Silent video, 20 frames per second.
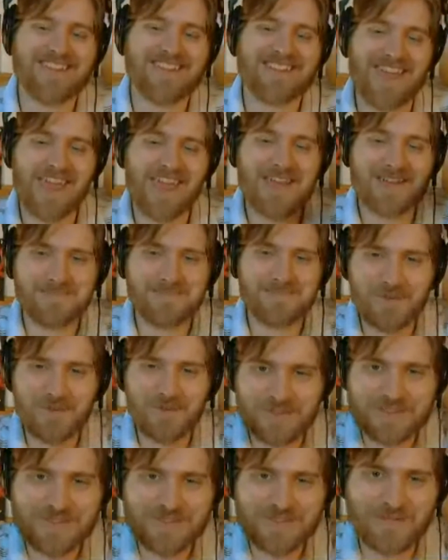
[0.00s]
He can't
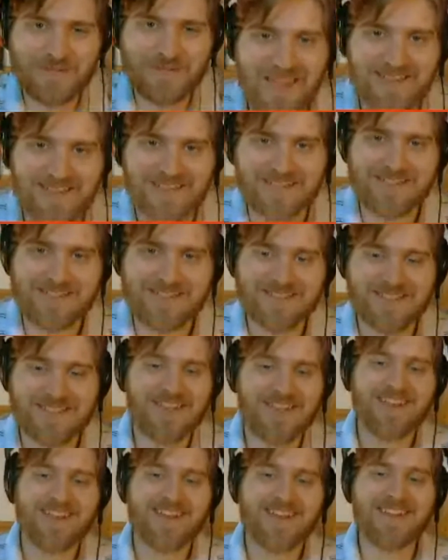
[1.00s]
move his face.
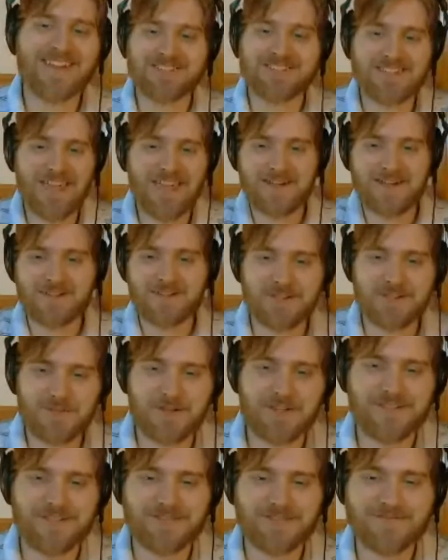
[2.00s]
He just so can't It's going it.